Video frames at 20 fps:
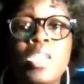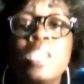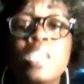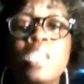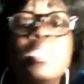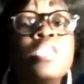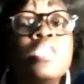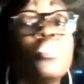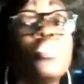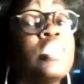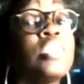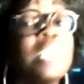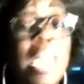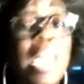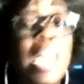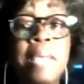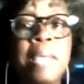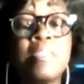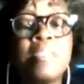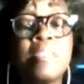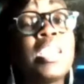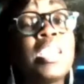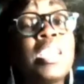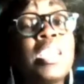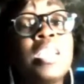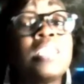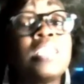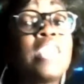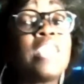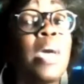these are the types of
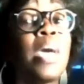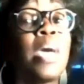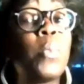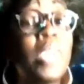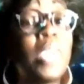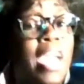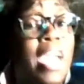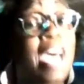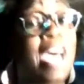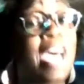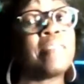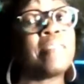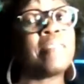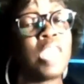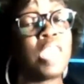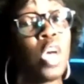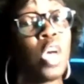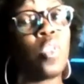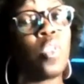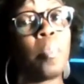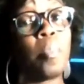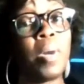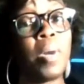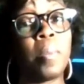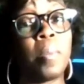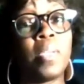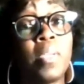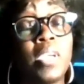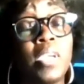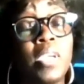things that we have to tell the
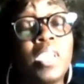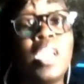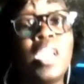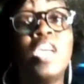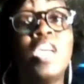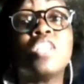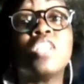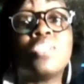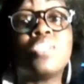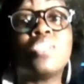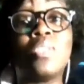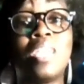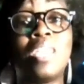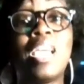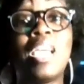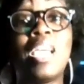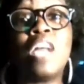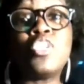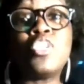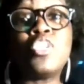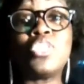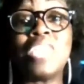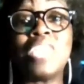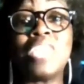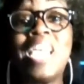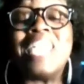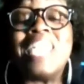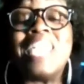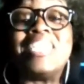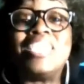public so they
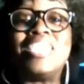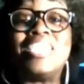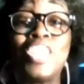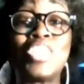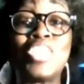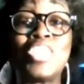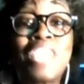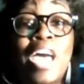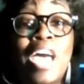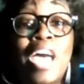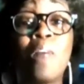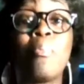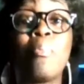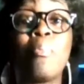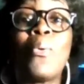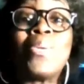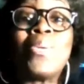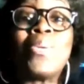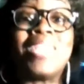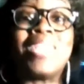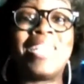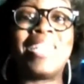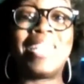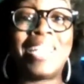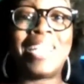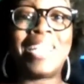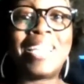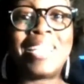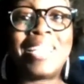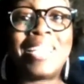understand just how important it
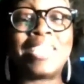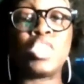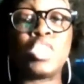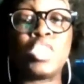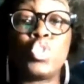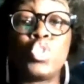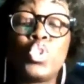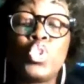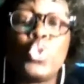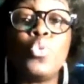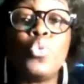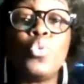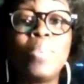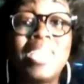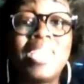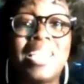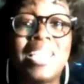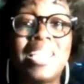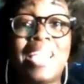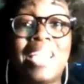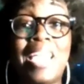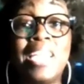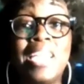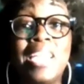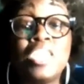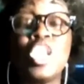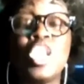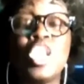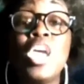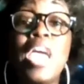is to be
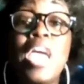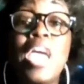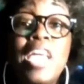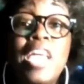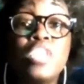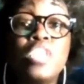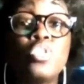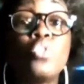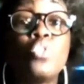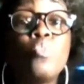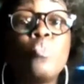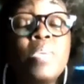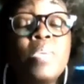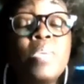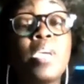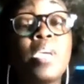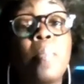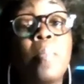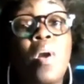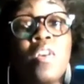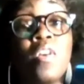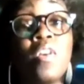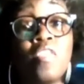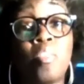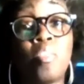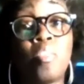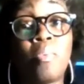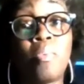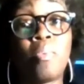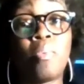engaged and to be a part of the
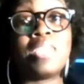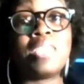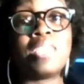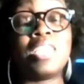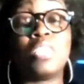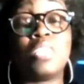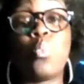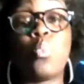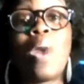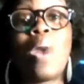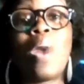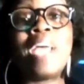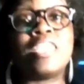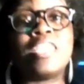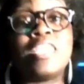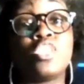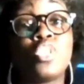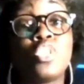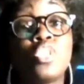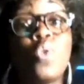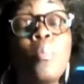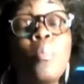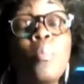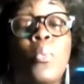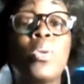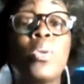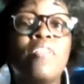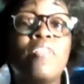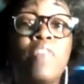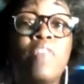process why it's so
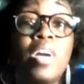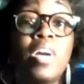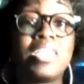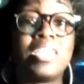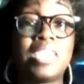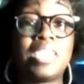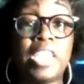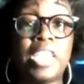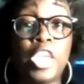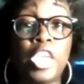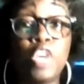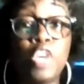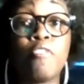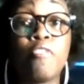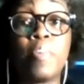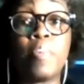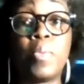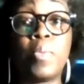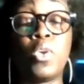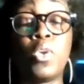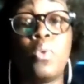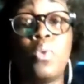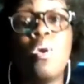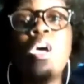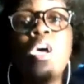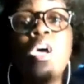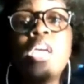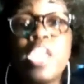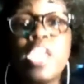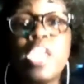important for us to hear from you
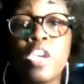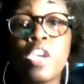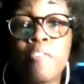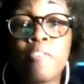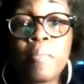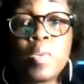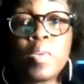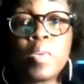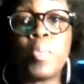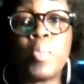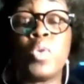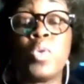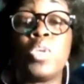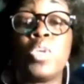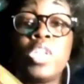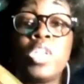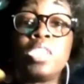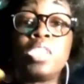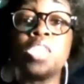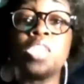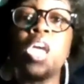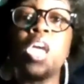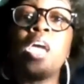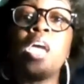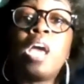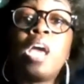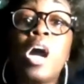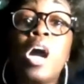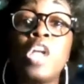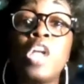hear from communities
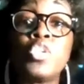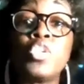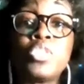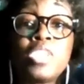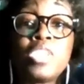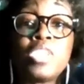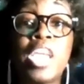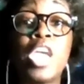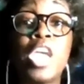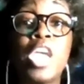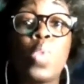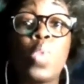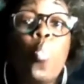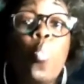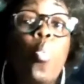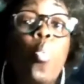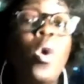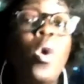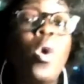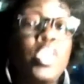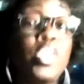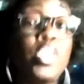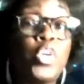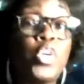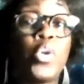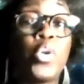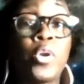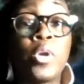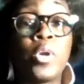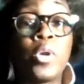understand what
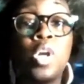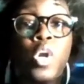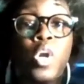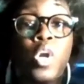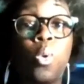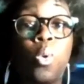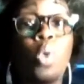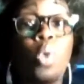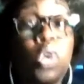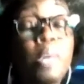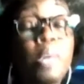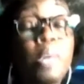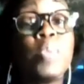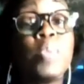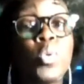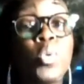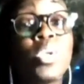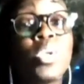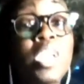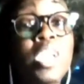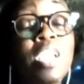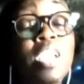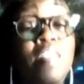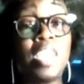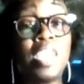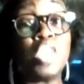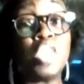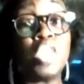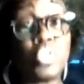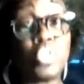your quote community
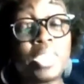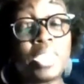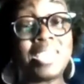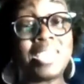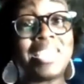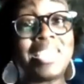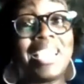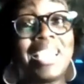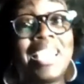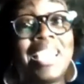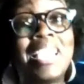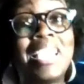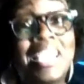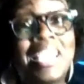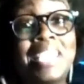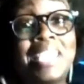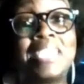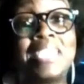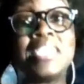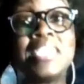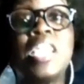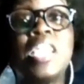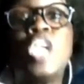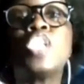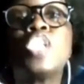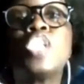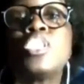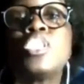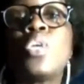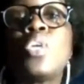interest is
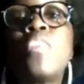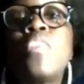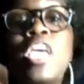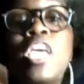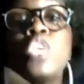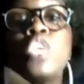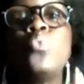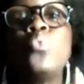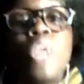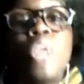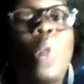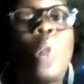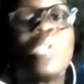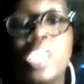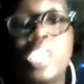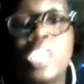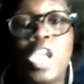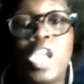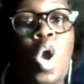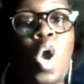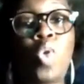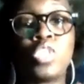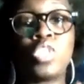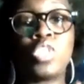so that you don't get all